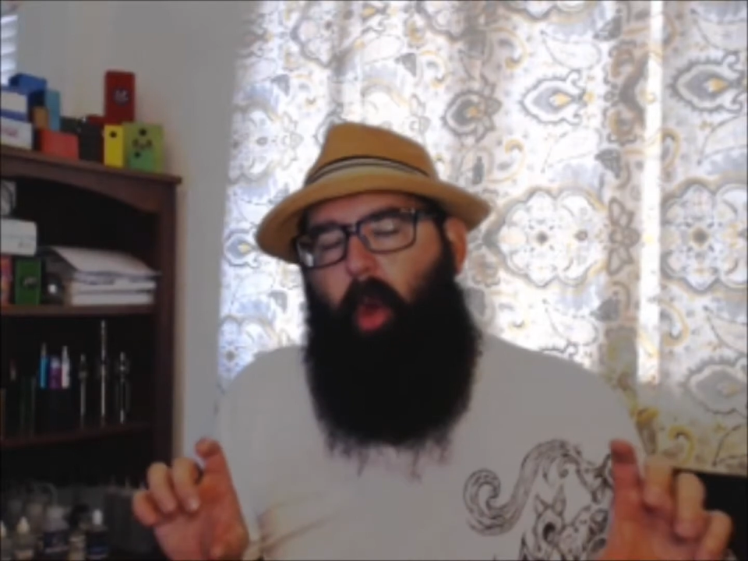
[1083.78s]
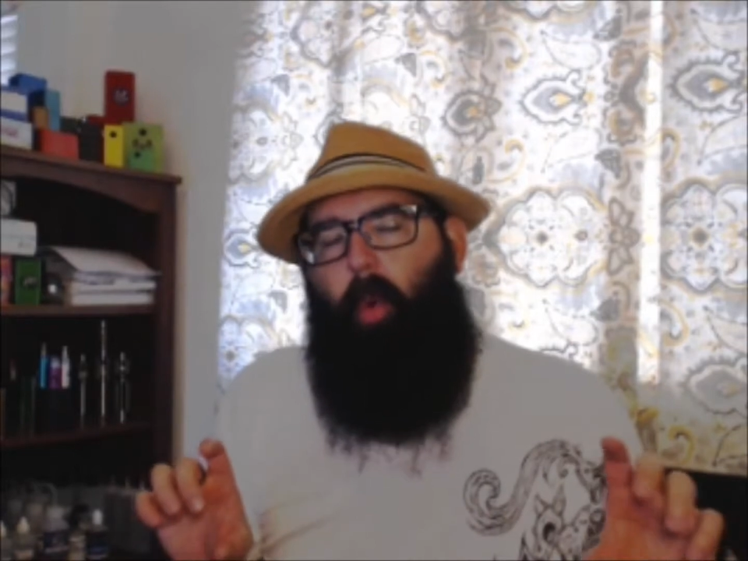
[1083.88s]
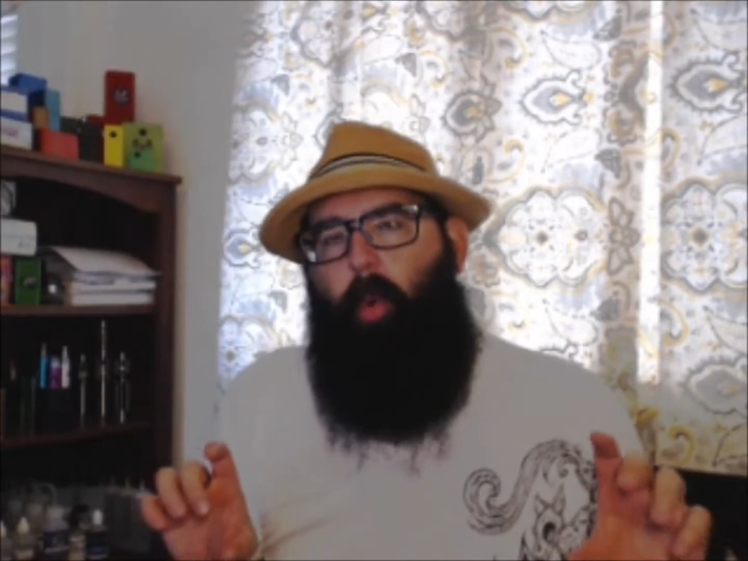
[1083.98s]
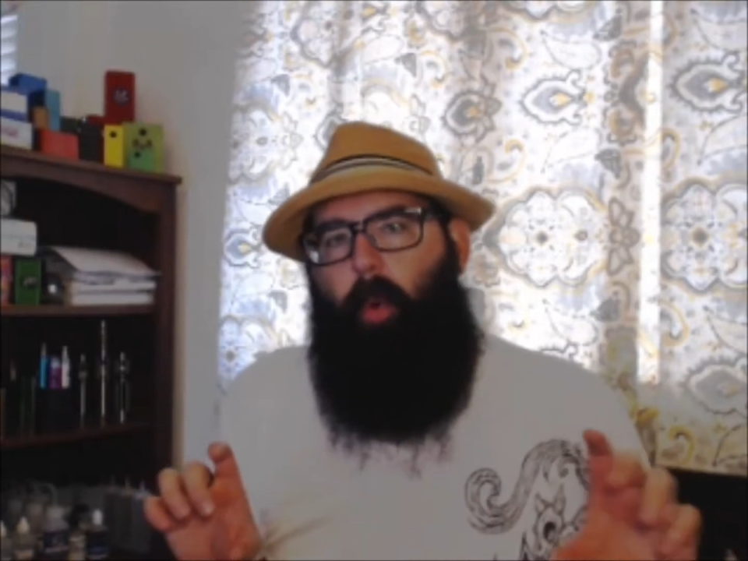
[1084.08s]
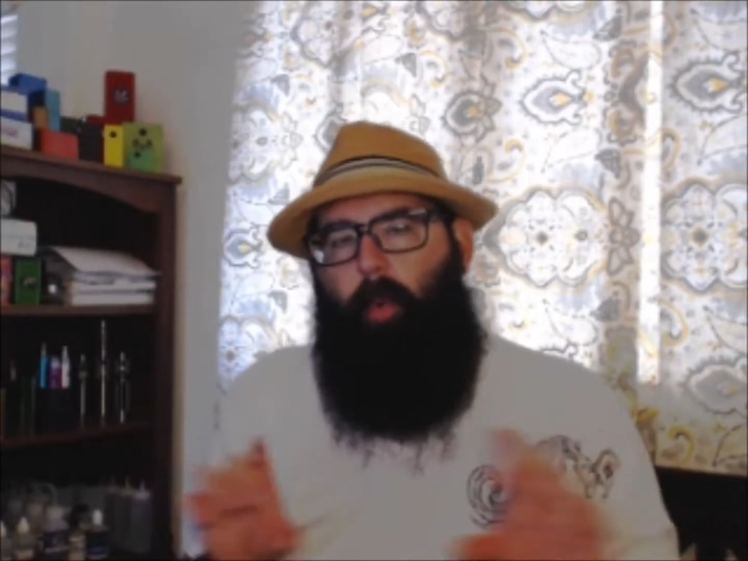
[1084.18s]

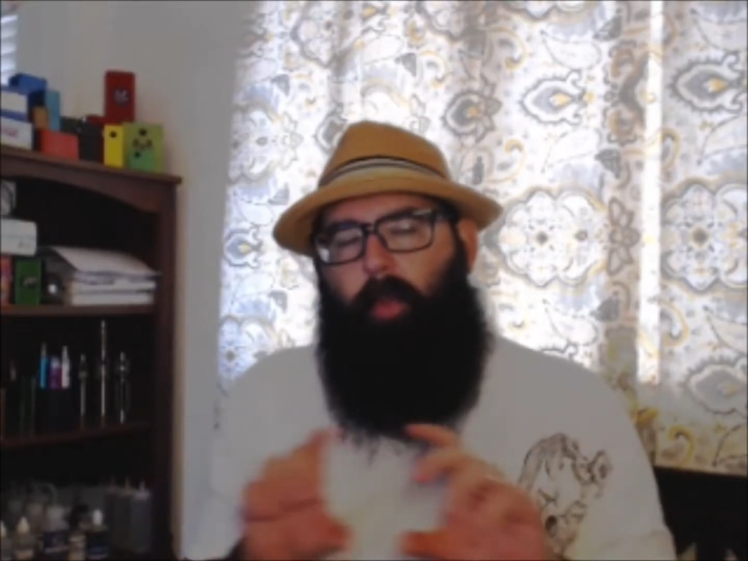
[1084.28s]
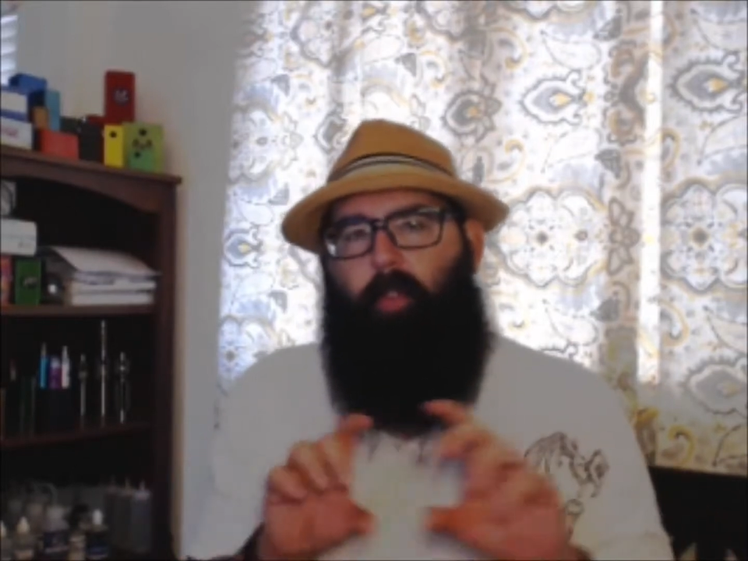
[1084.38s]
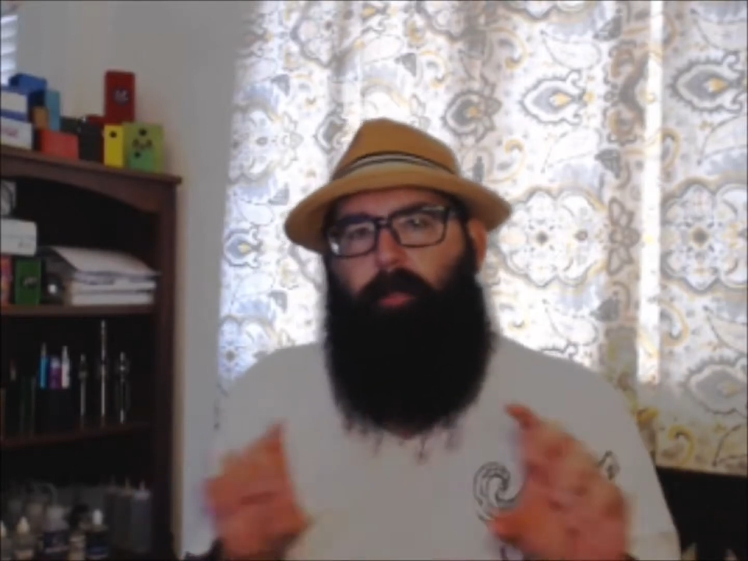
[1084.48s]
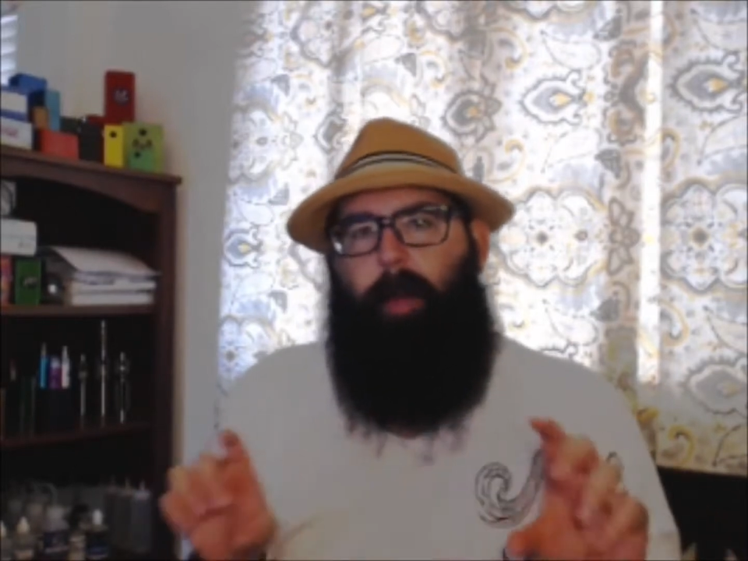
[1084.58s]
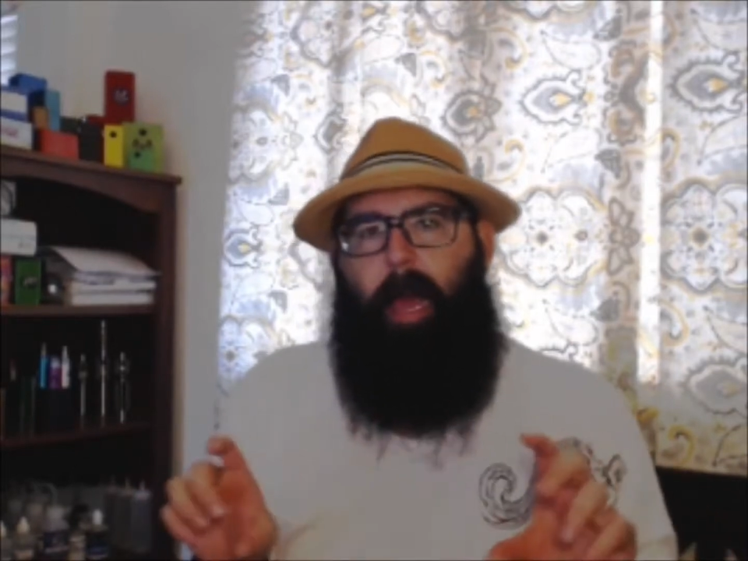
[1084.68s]
video
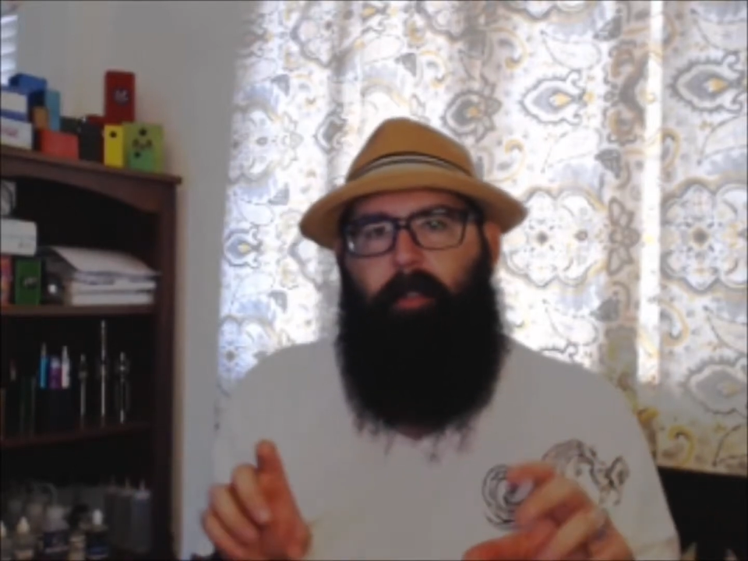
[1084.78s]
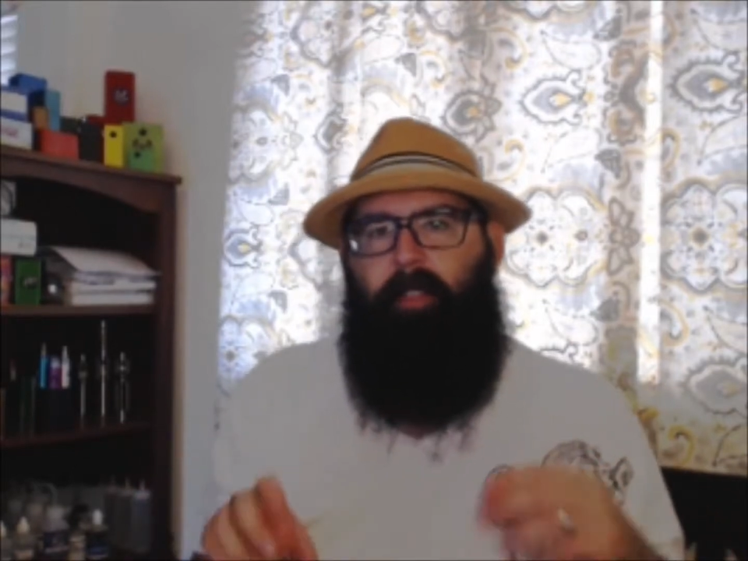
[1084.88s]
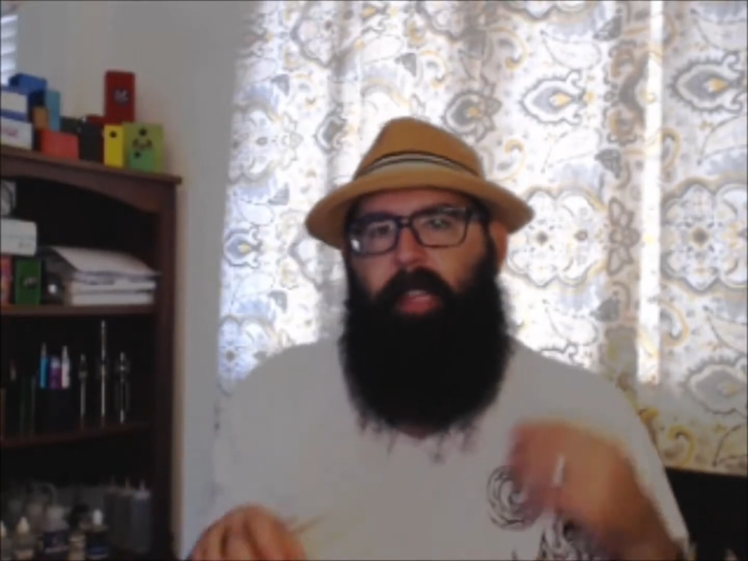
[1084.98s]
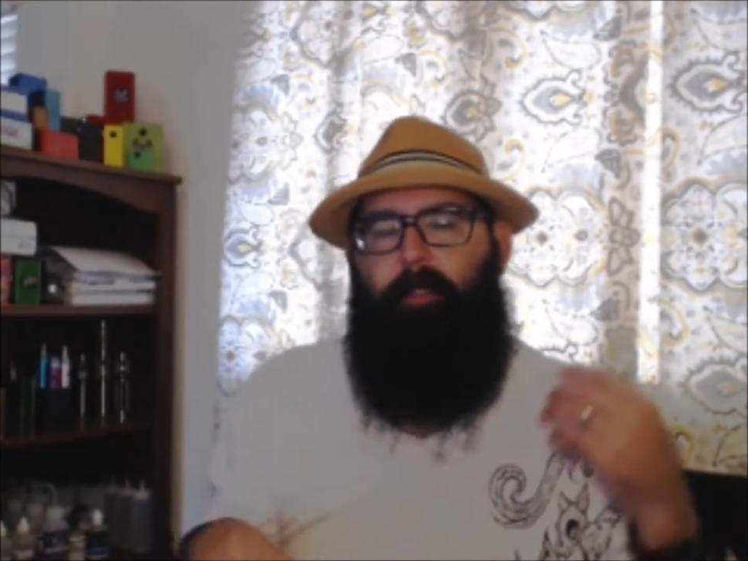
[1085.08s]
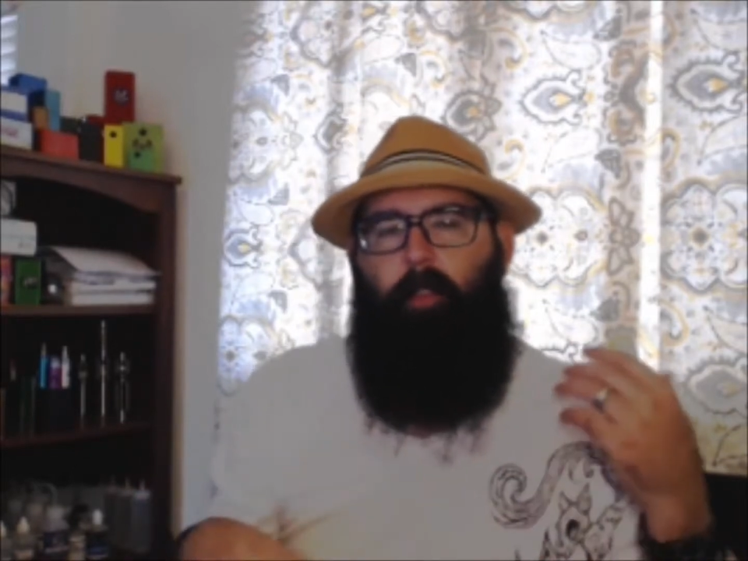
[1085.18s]
with those
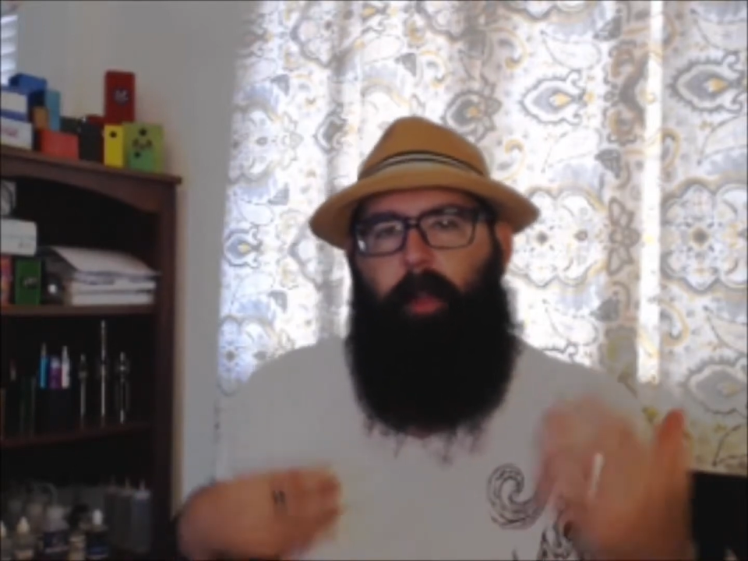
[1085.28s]
batteries to